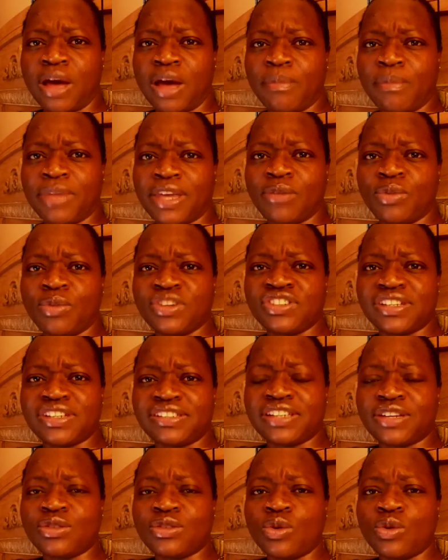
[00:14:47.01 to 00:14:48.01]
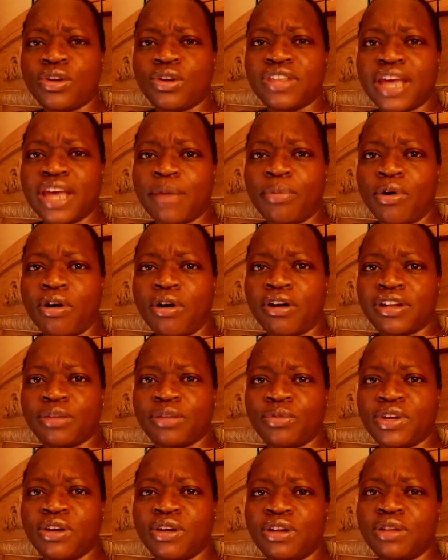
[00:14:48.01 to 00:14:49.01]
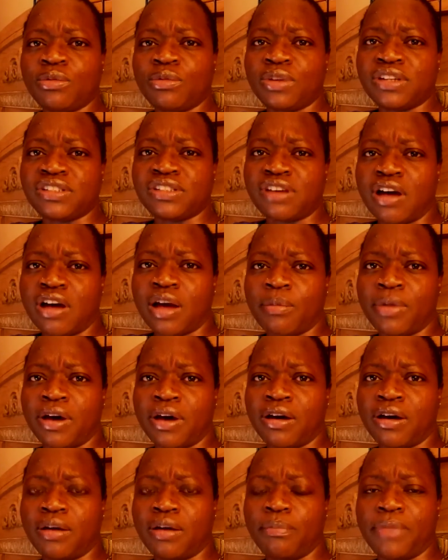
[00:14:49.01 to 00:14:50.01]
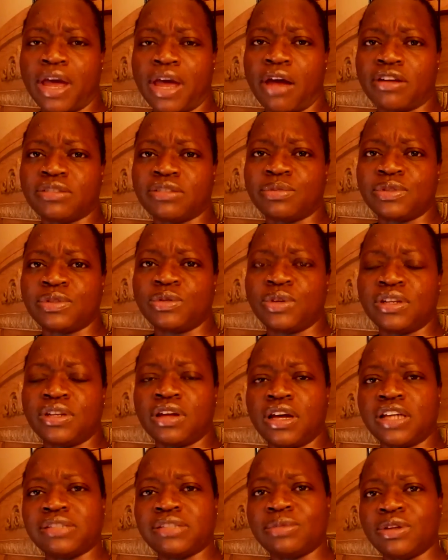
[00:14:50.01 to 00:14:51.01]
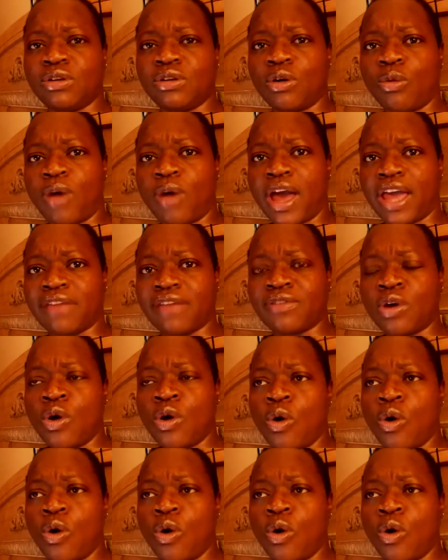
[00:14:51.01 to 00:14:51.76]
I mean, we just ignore that part and we only want to talk about marriage between a husband or a wife,